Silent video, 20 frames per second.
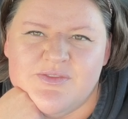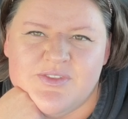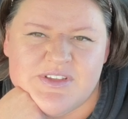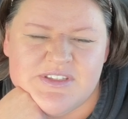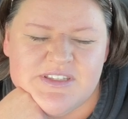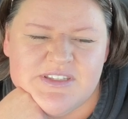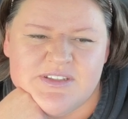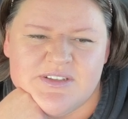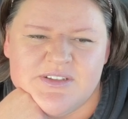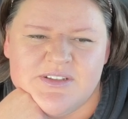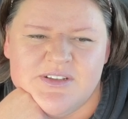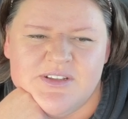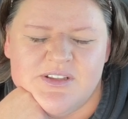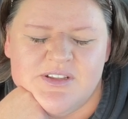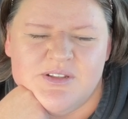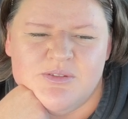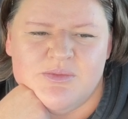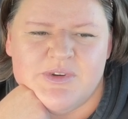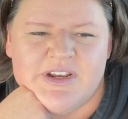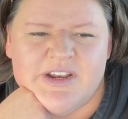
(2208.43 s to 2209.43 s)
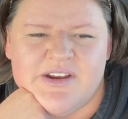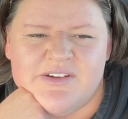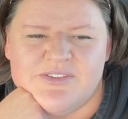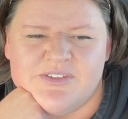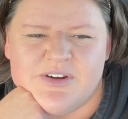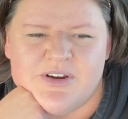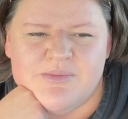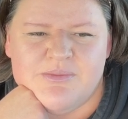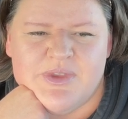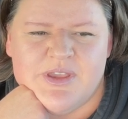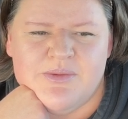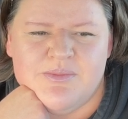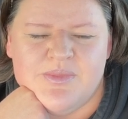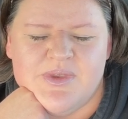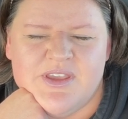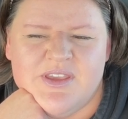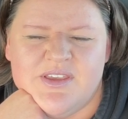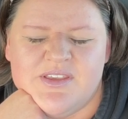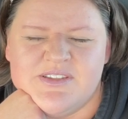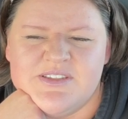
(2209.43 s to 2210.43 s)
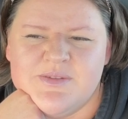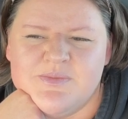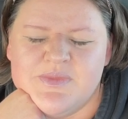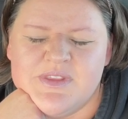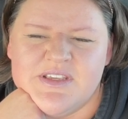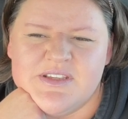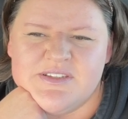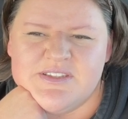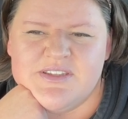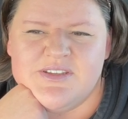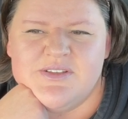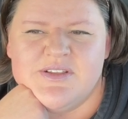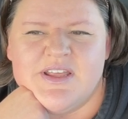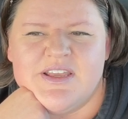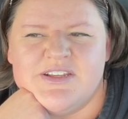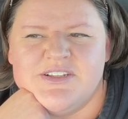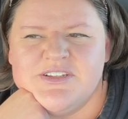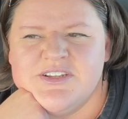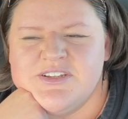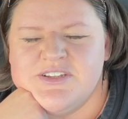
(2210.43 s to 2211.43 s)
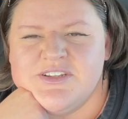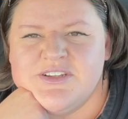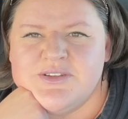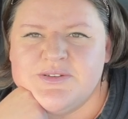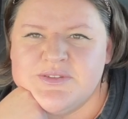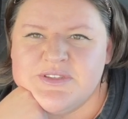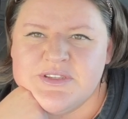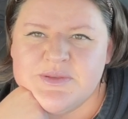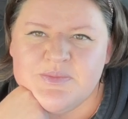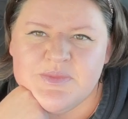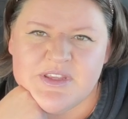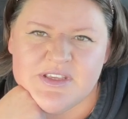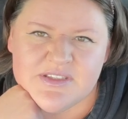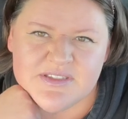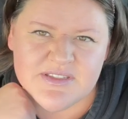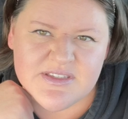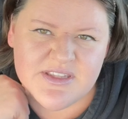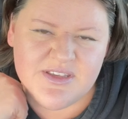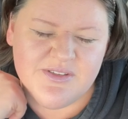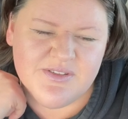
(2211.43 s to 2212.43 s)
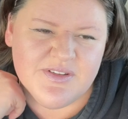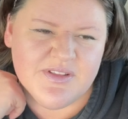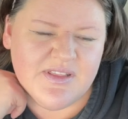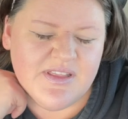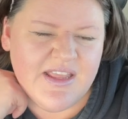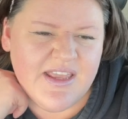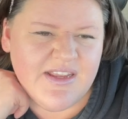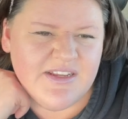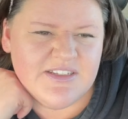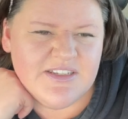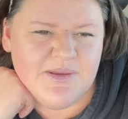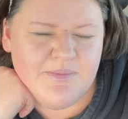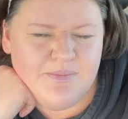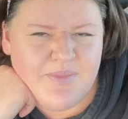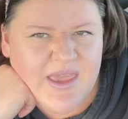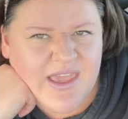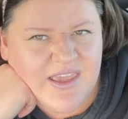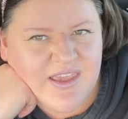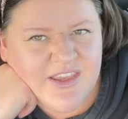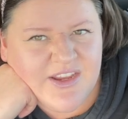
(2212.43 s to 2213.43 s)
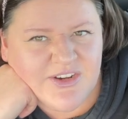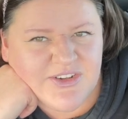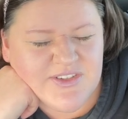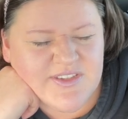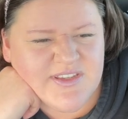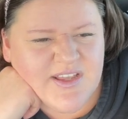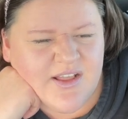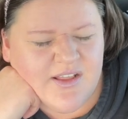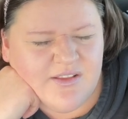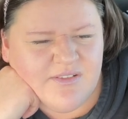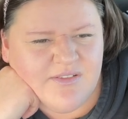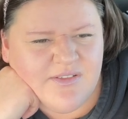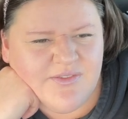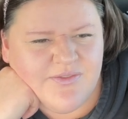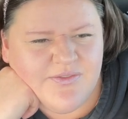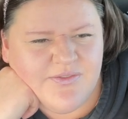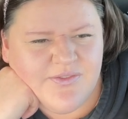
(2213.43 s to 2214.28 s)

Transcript: physical, whatever it may be, some things you like to do, some things you like to make yourself,